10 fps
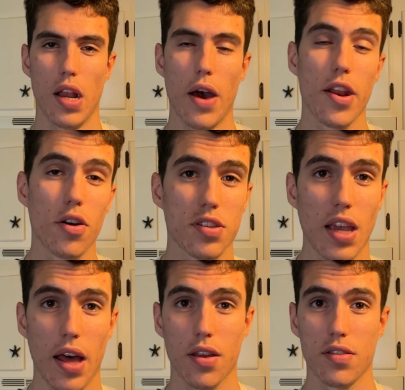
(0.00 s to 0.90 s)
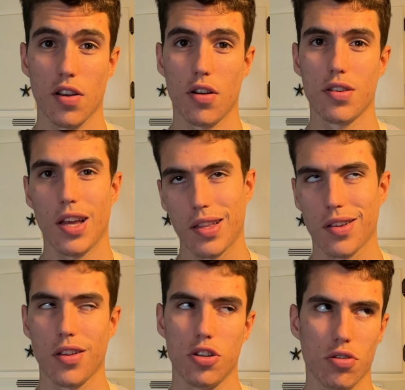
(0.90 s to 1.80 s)
Now I know scallions aren't
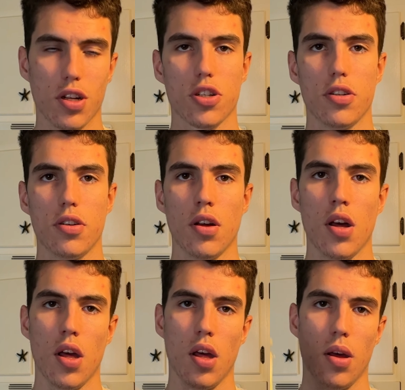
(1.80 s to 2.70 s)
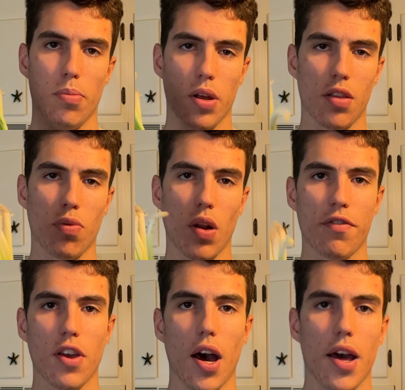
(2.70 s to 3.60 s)
technically traditional, but it's what
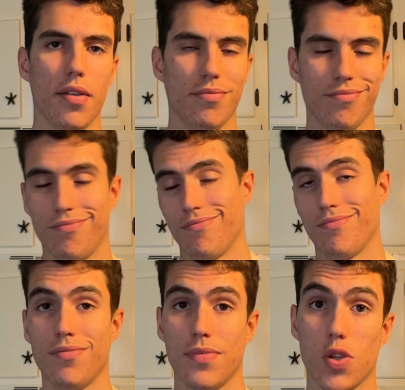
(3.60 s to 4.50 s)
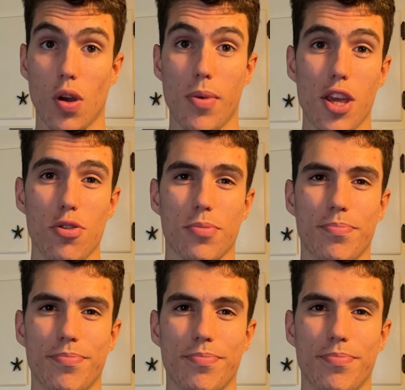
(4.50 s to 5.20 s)
I've got, so I'm going to use them.